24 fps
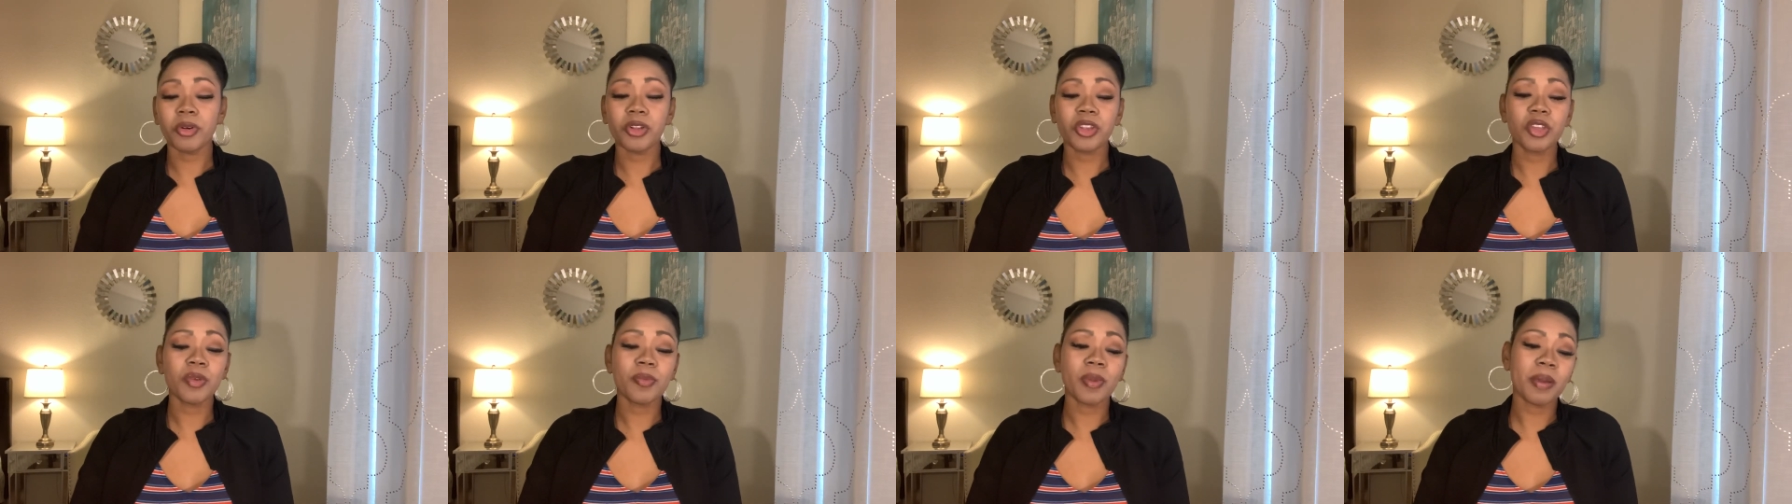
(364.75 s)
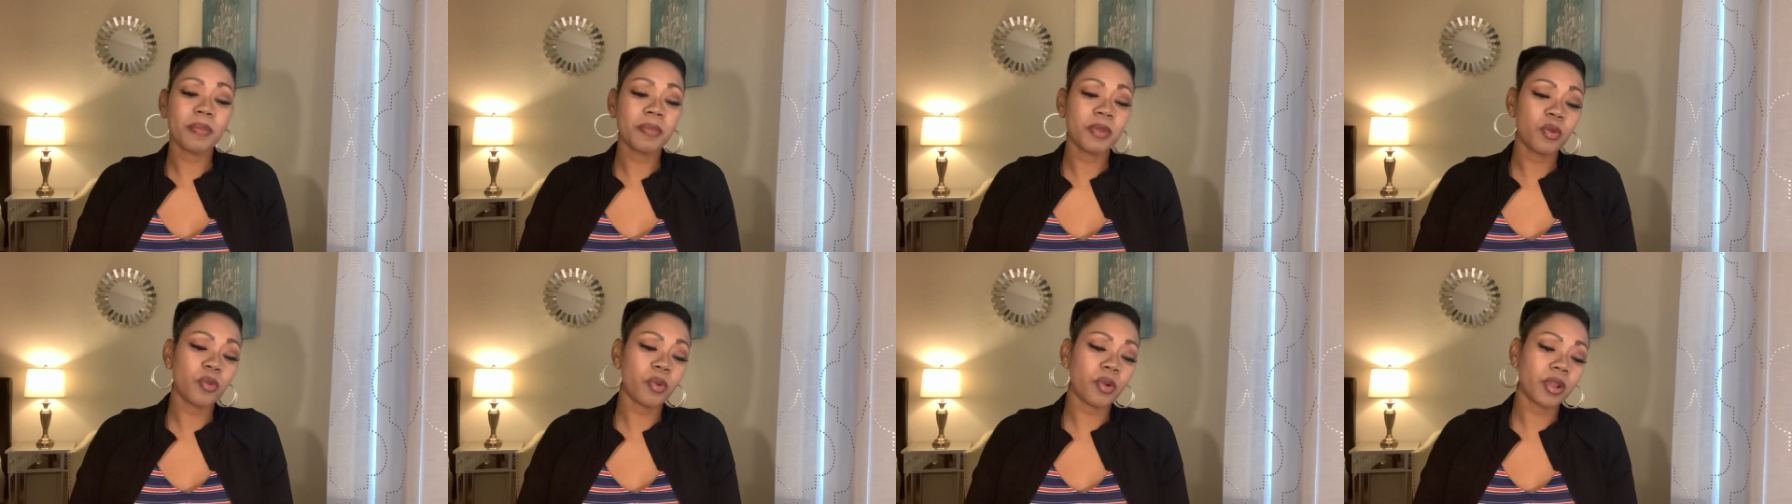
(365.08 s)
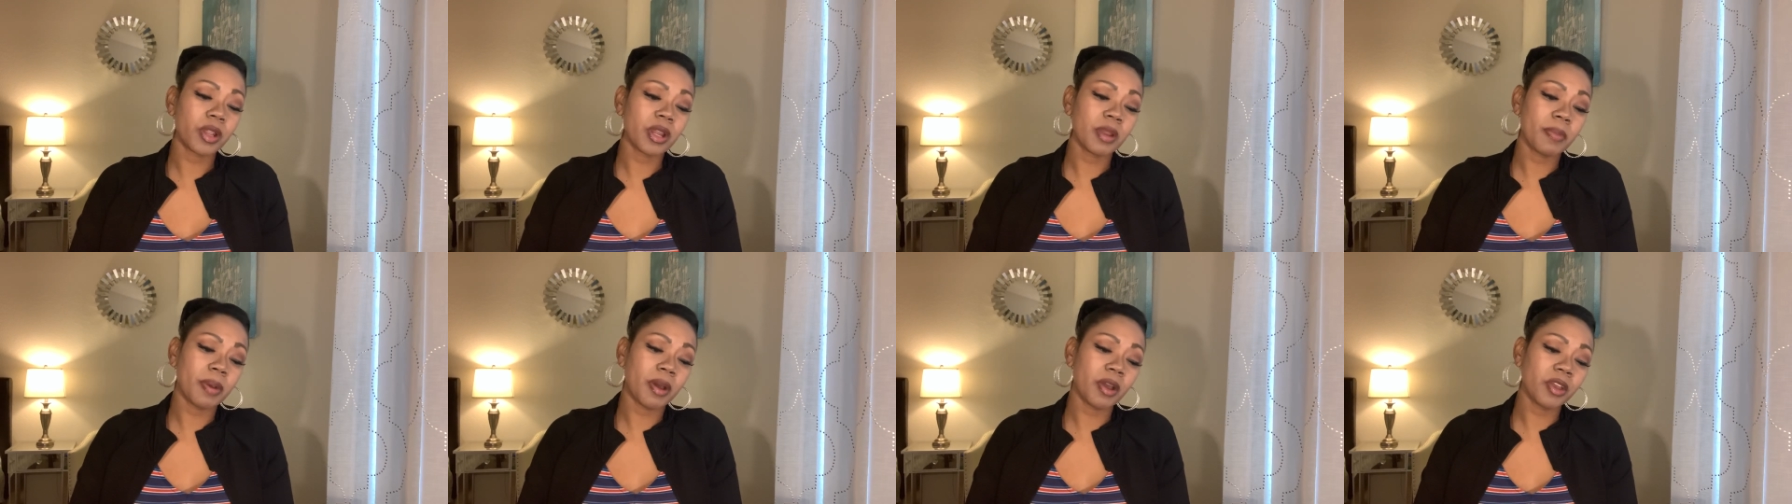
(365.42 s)
you might be
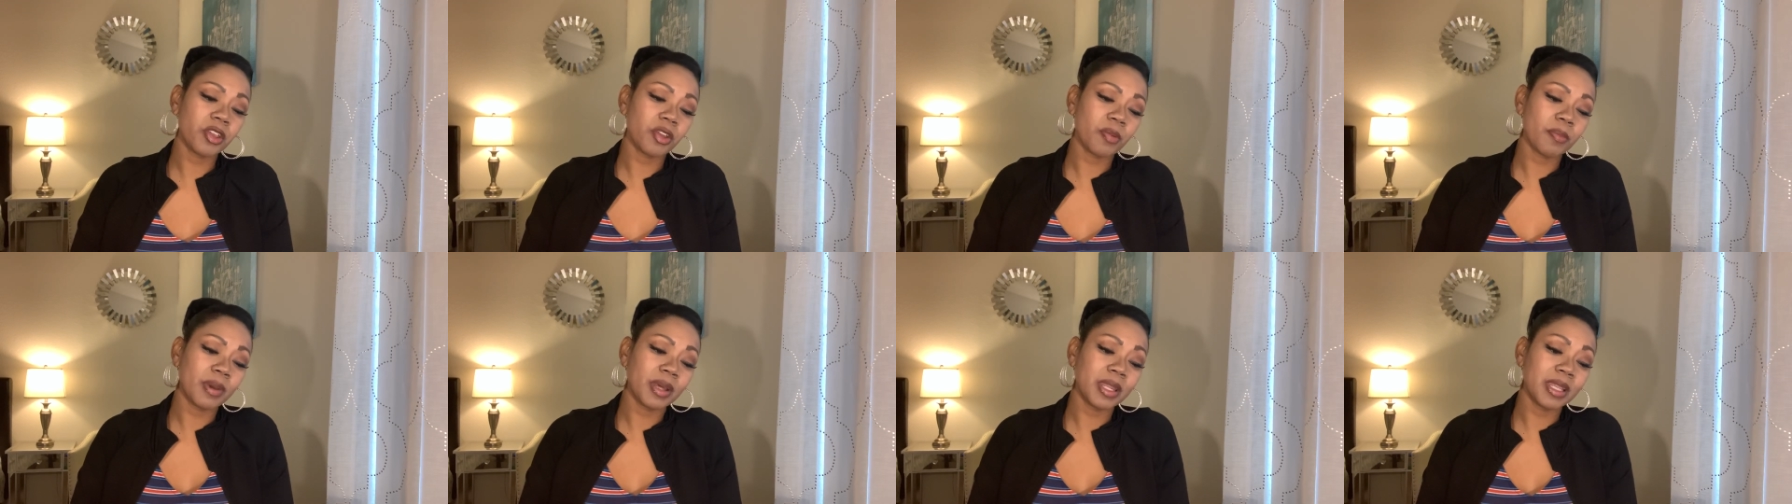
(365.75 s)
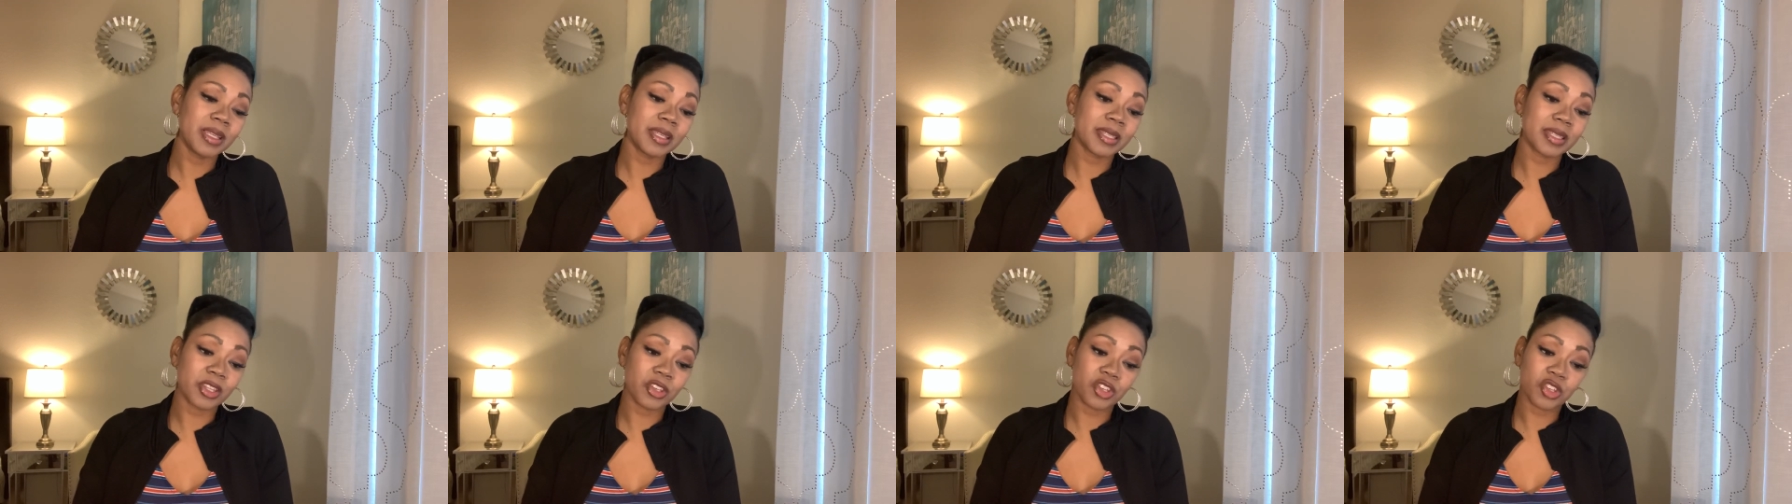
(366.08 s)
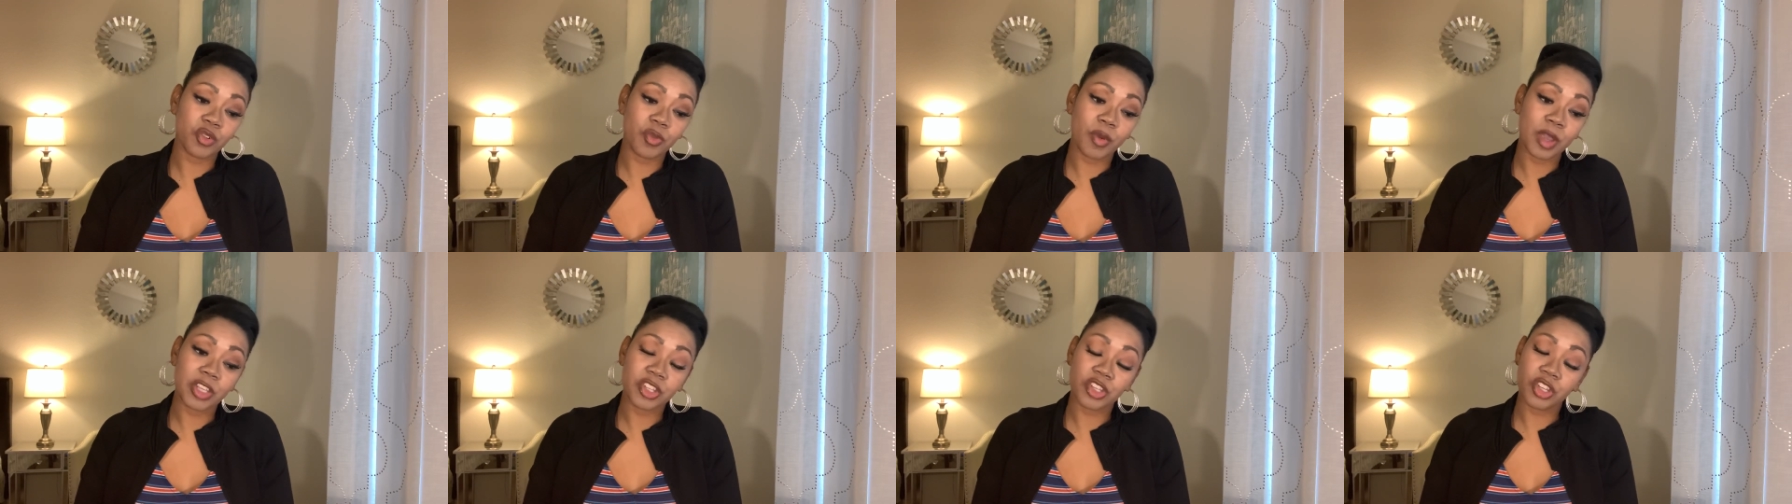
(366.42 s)
worried about your money
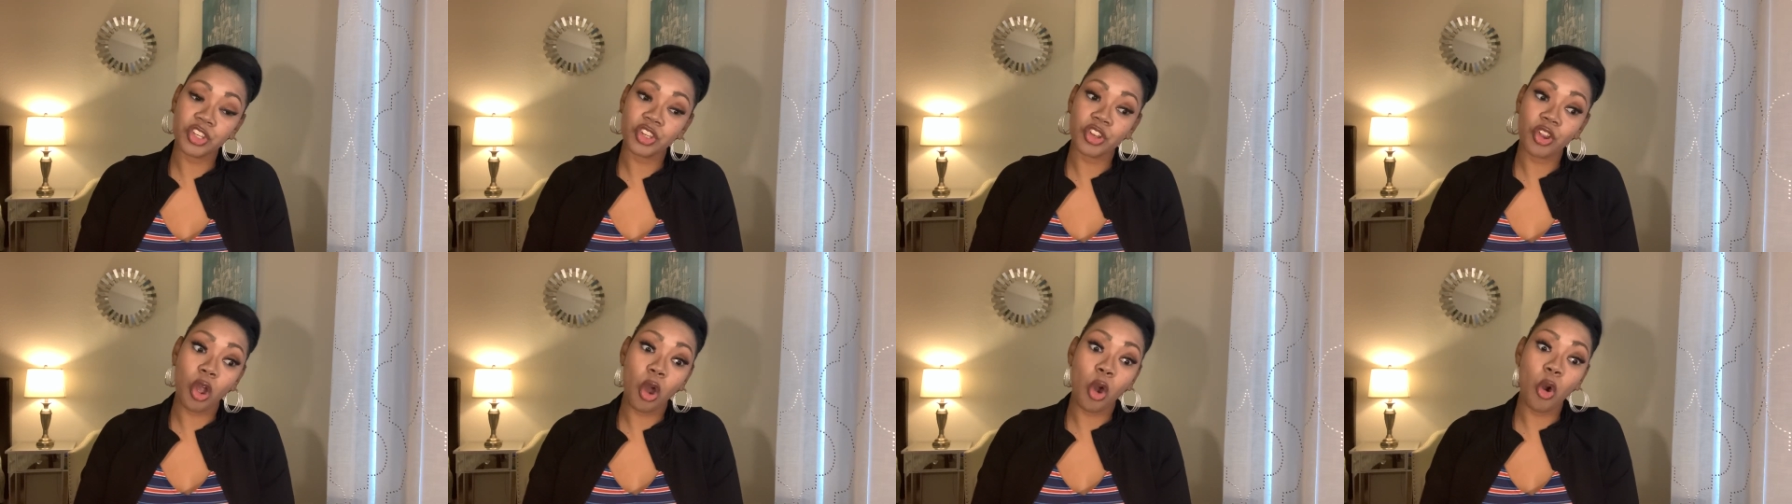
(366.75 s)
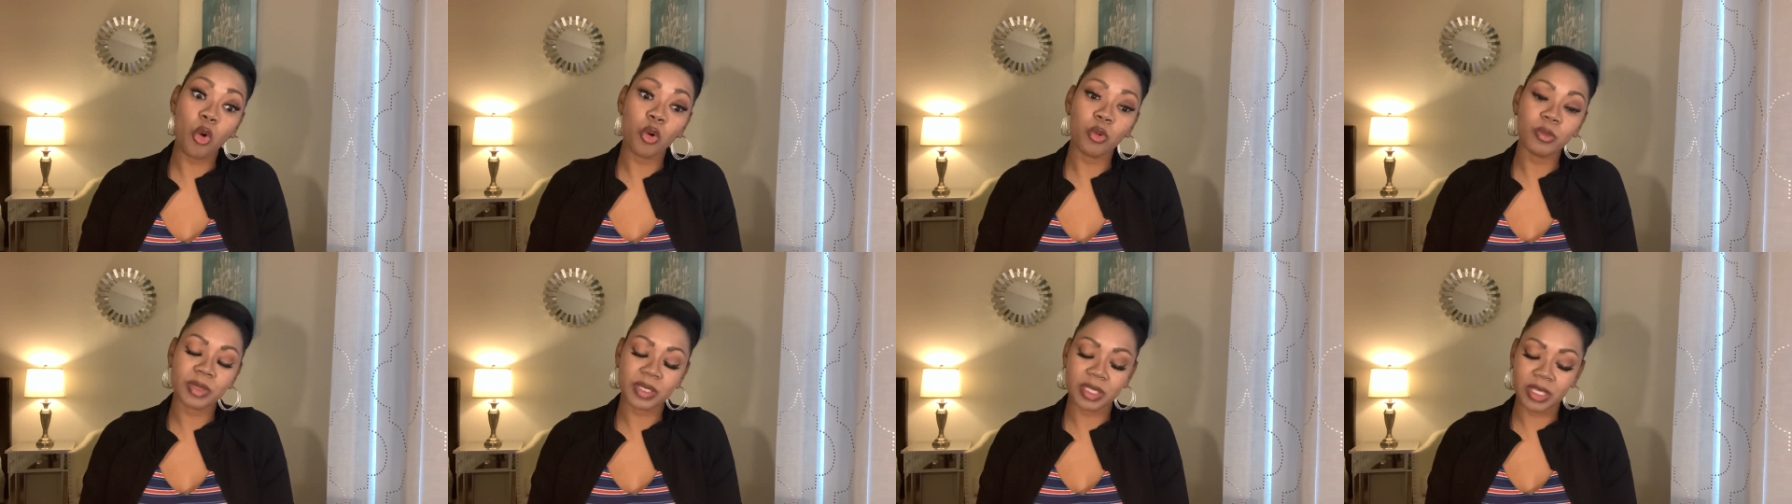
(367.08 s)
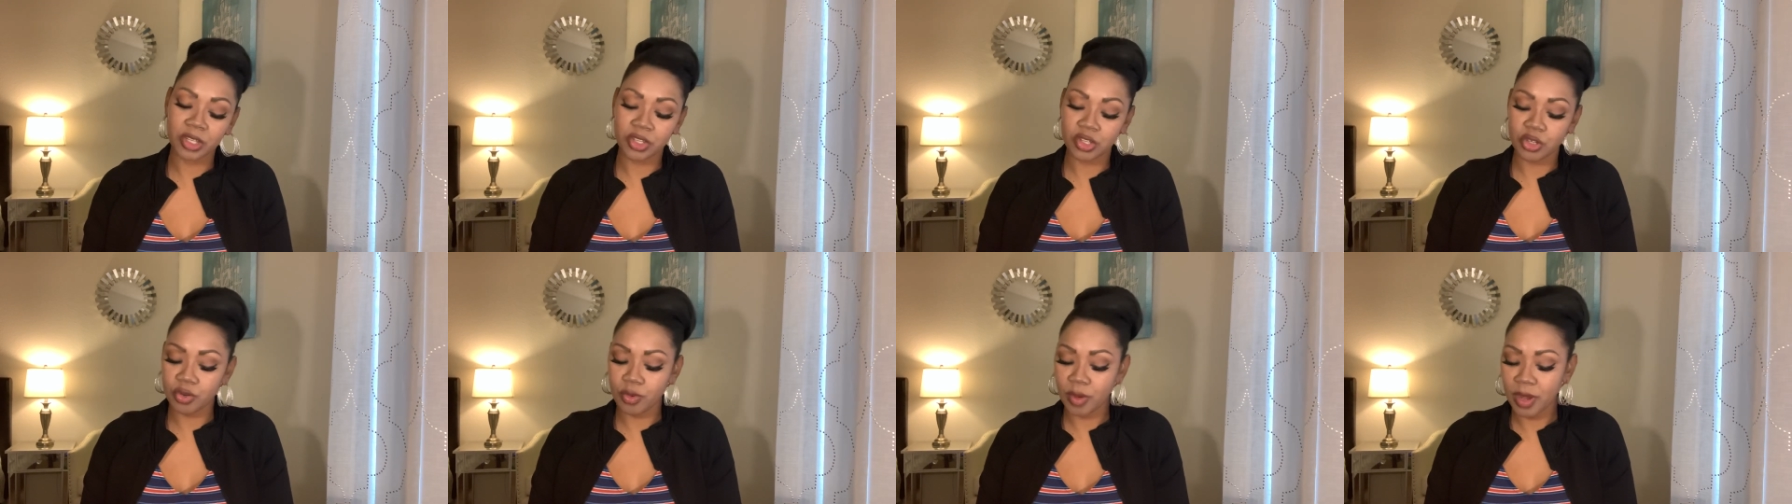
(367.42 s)
situation, your home
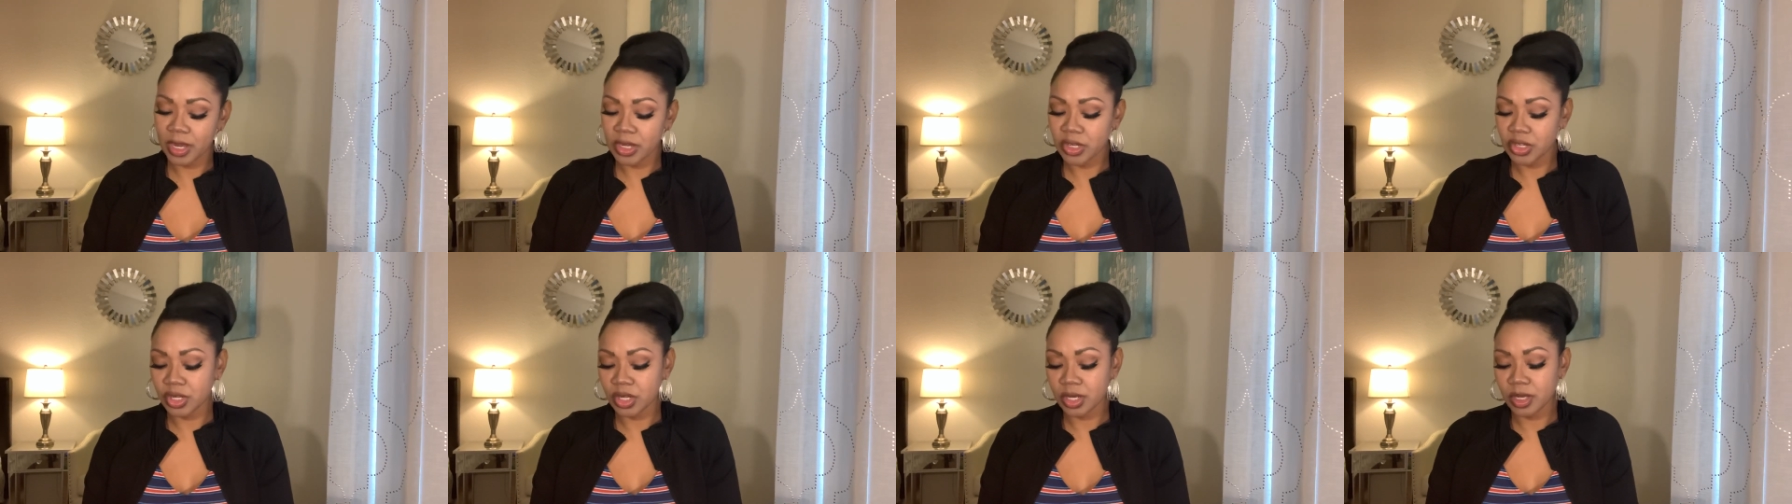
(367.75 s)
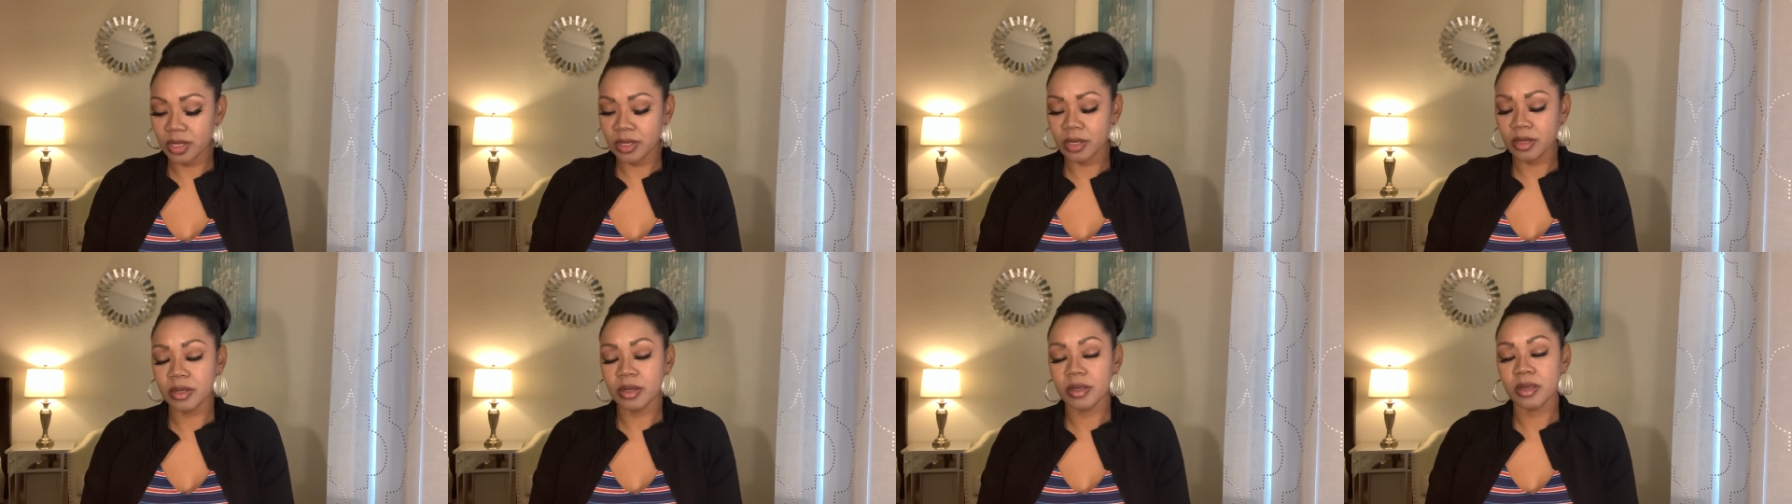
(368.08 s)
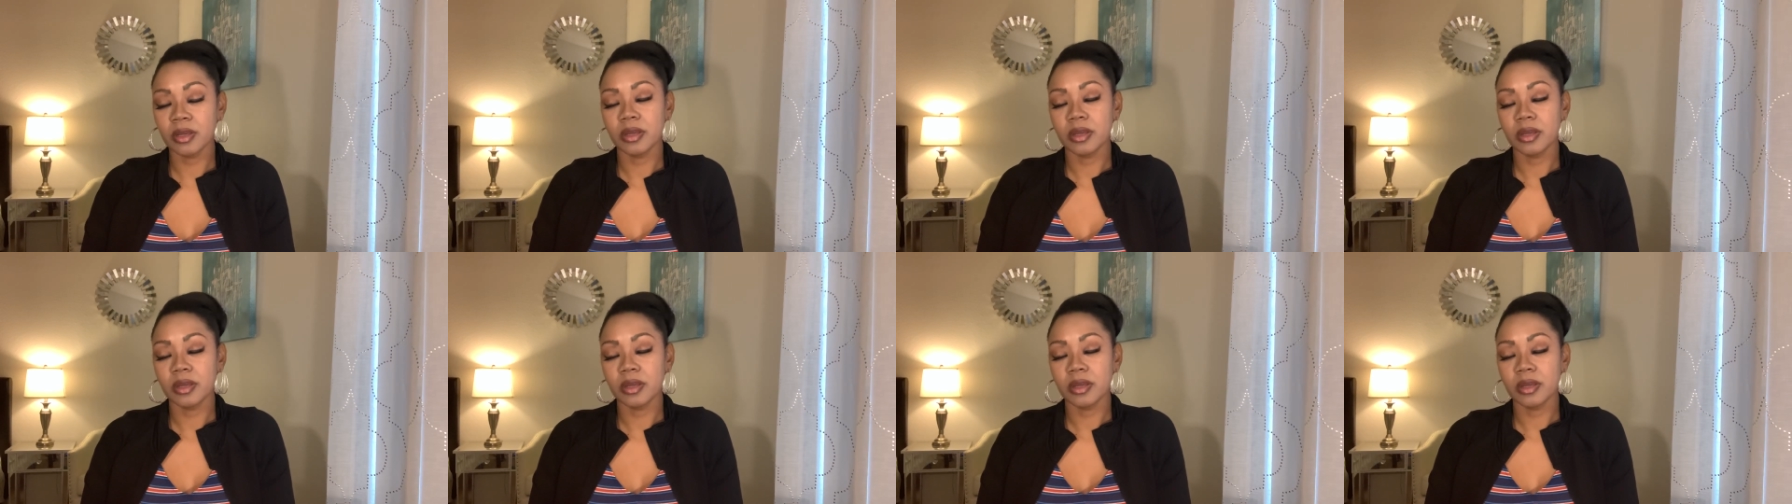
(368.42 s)
situation.